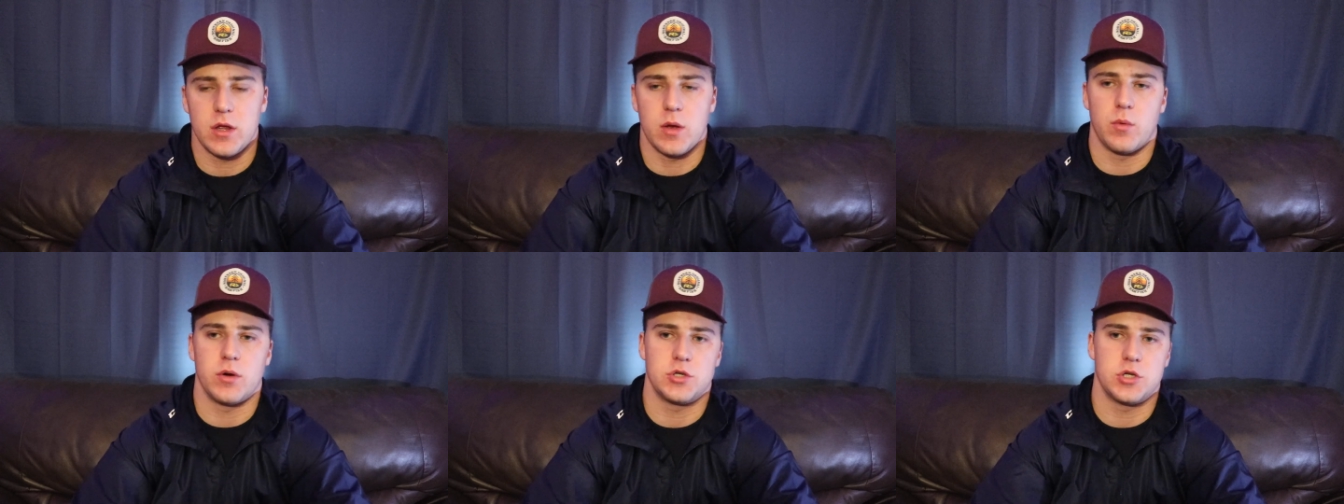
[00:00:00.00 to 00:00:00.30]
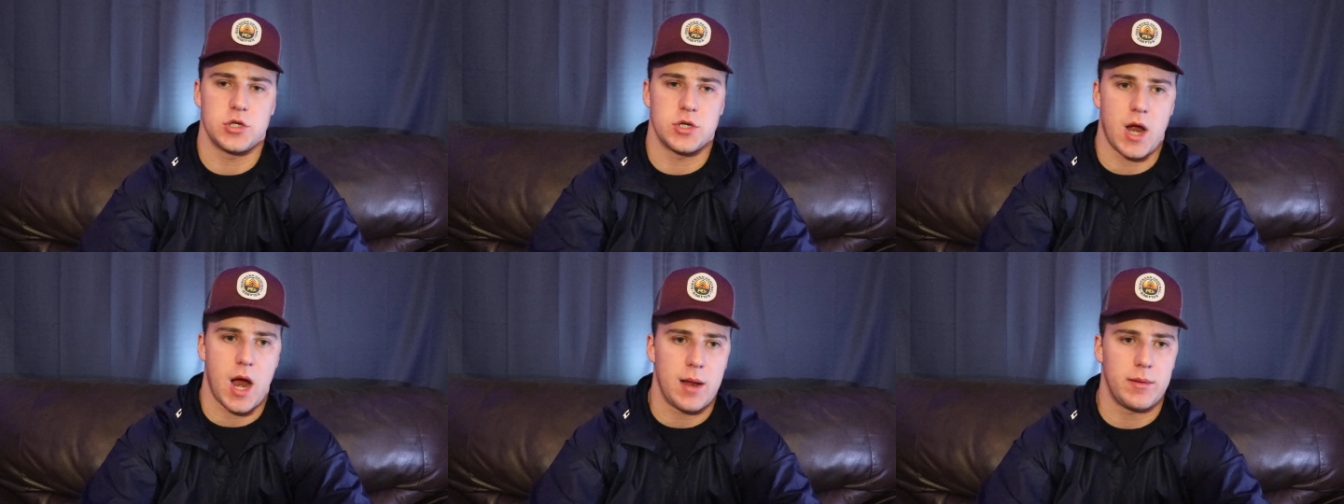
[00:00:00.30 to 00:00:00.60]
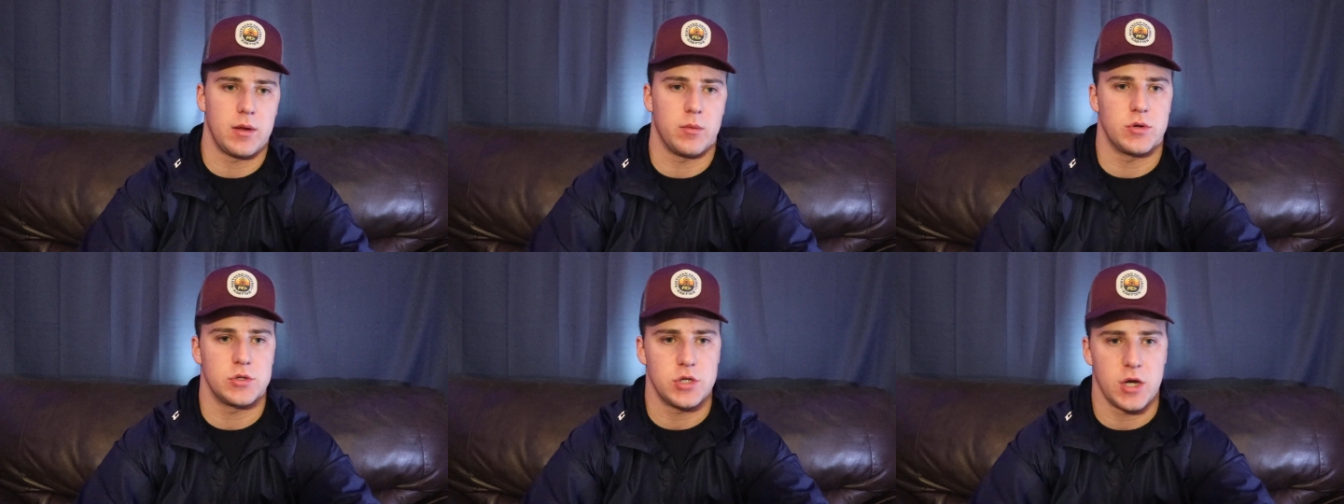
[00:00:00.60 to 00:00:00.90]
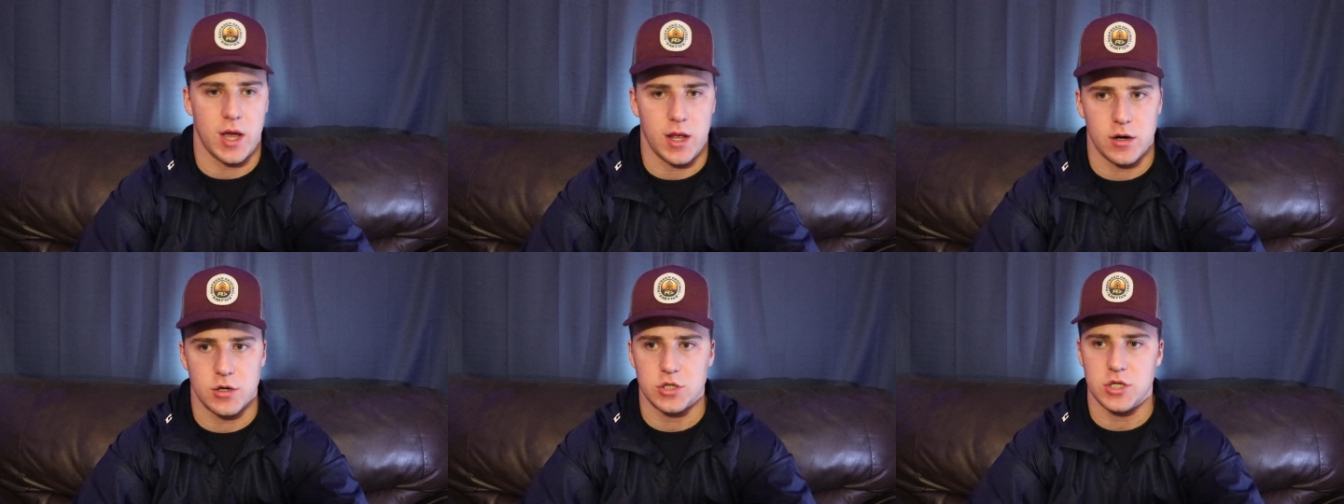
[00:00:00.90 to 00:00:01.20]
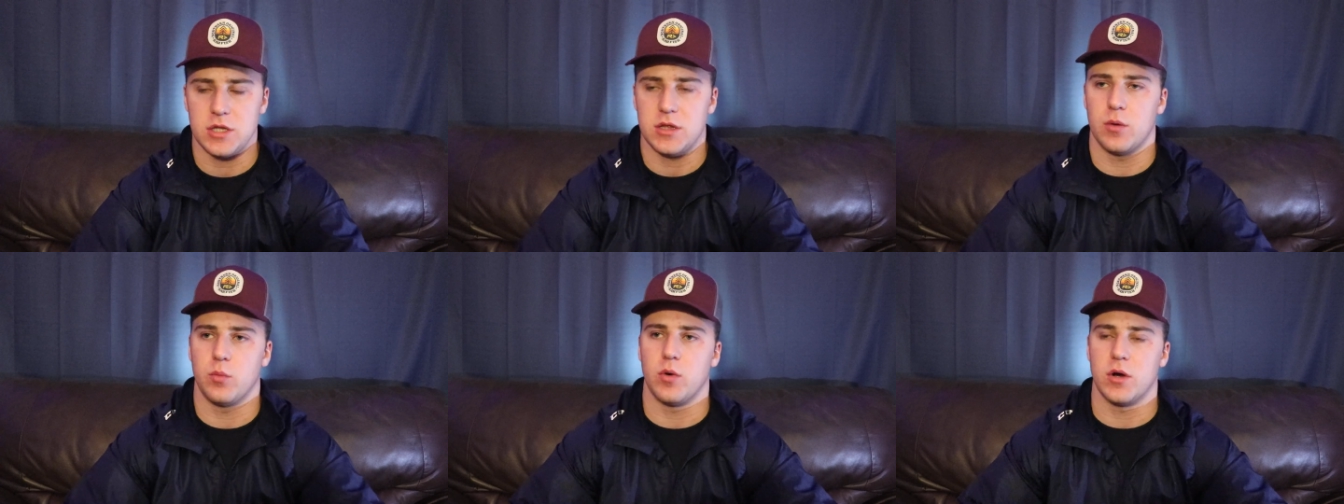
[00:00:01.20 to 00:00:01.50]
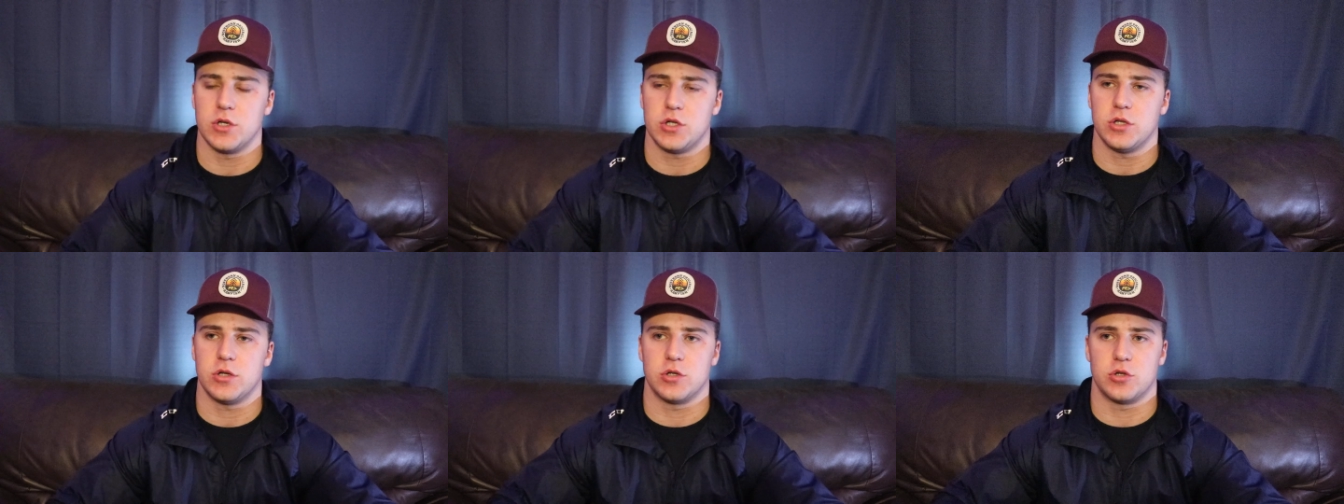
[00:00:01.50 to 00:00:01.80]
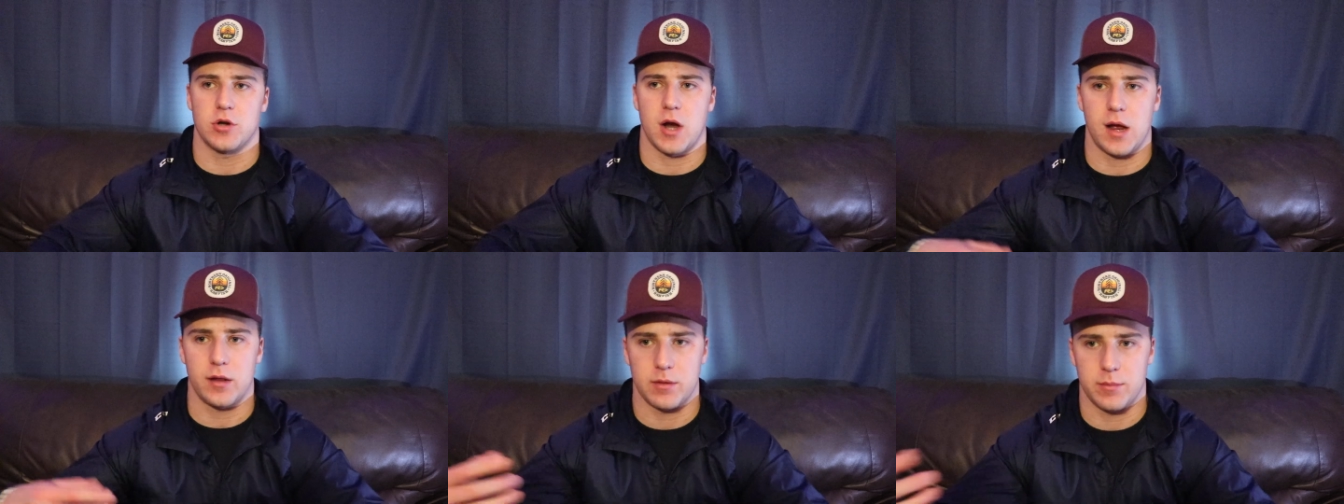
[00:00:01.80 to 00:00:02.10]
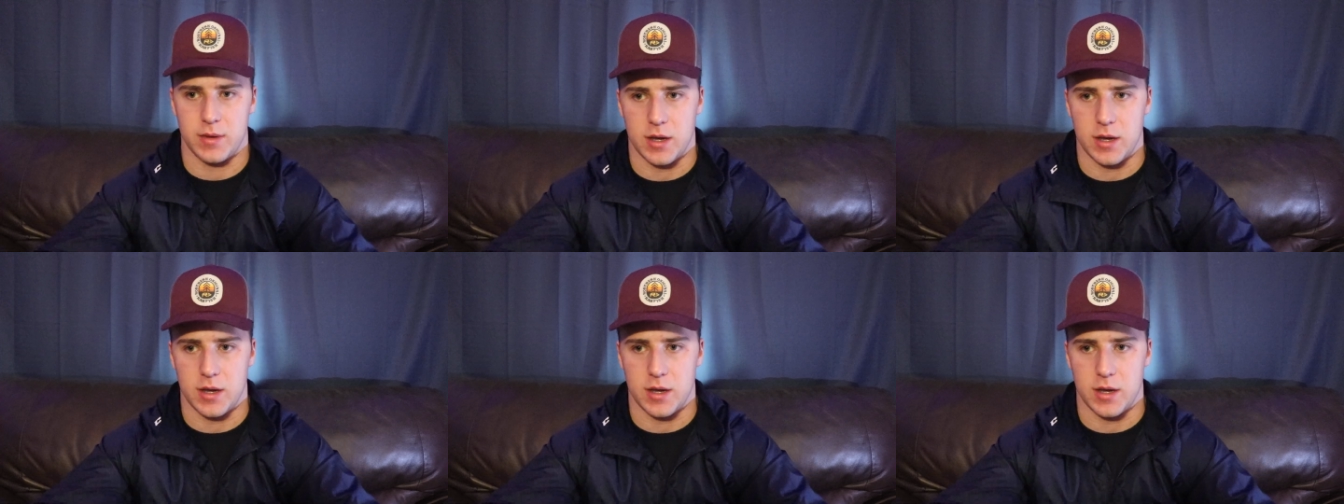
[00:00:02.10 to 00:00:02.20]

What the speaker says: They want your time. They want your energy. They want you to drive